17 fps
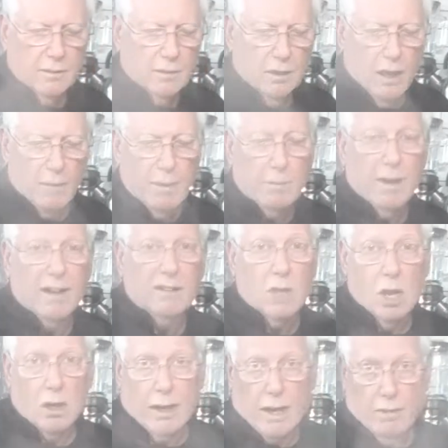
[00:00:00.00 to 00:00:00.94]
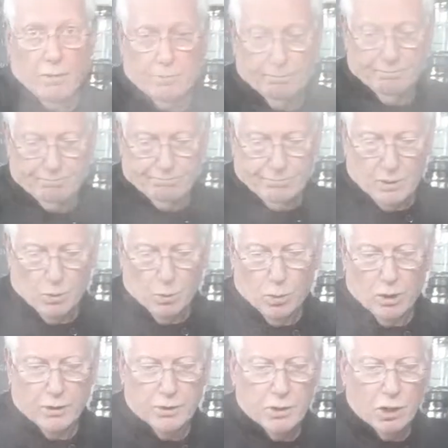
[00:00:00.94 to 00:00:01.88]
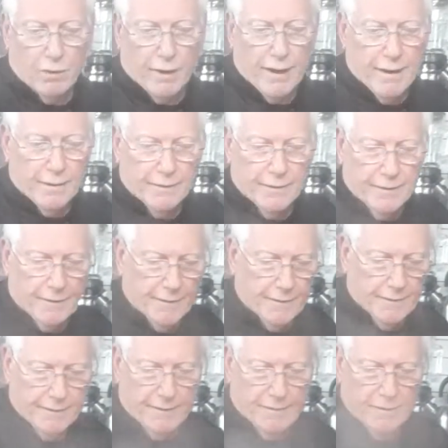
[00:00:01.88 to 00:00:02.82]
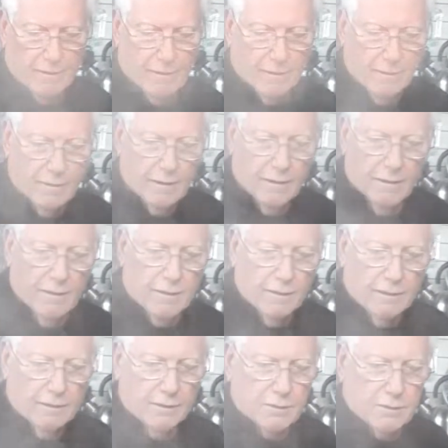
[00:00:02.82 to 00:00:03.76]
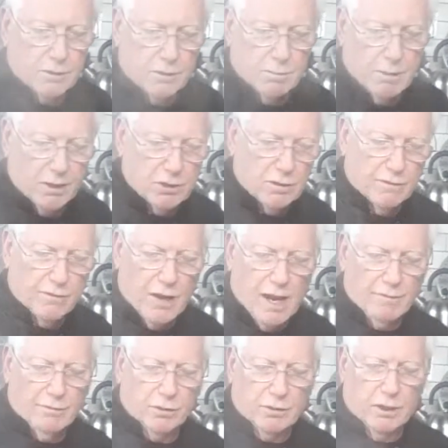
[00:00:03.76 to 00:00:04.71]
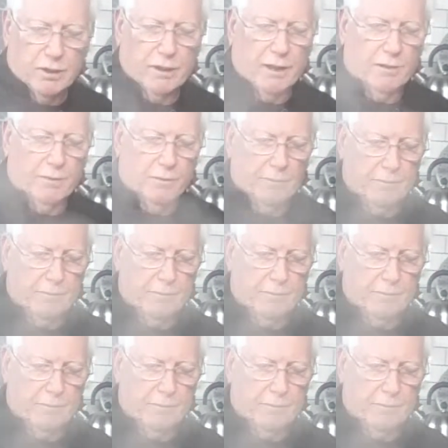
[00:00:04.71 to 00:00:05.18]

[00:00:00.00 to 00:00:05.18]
I'm in my dugout. We're underground. This is my survival dugout.